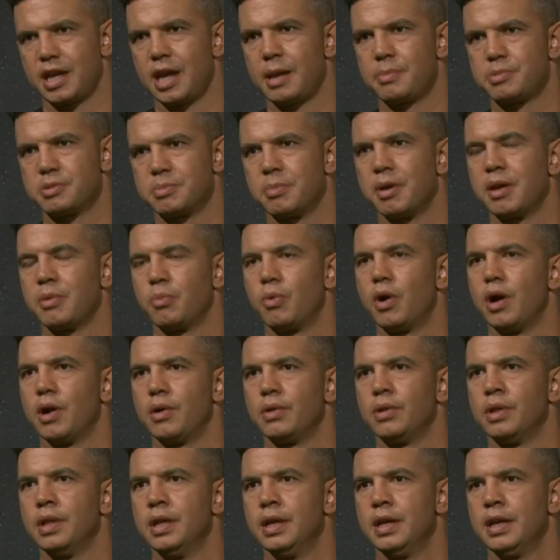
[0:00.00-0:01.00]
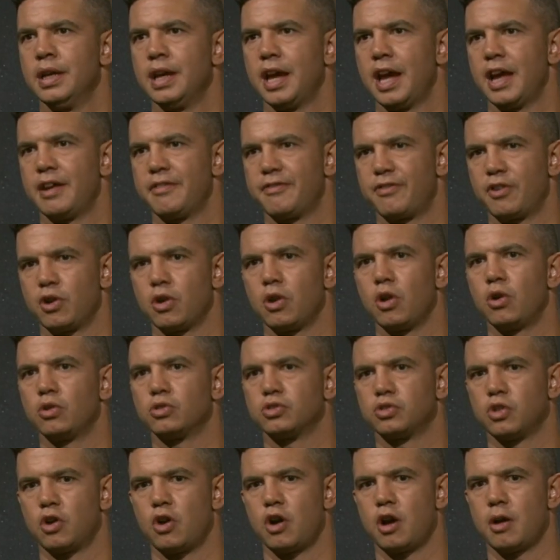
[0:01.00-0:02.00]
keeps me well. Mm. And for a long
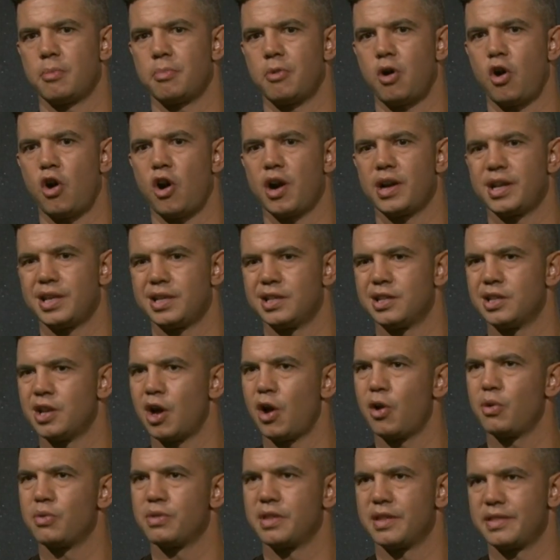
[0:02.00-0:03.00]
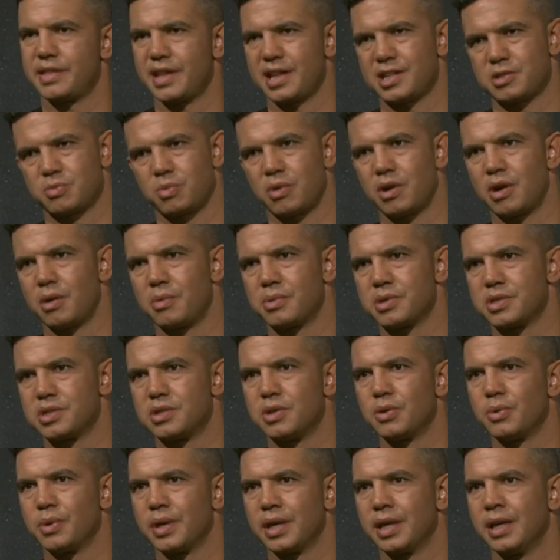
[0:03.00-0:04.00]
time, I didn't know that that's what I was
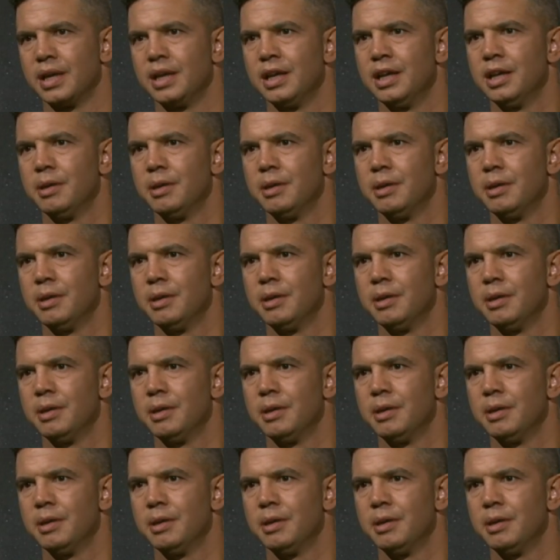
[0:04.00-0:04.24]
doing.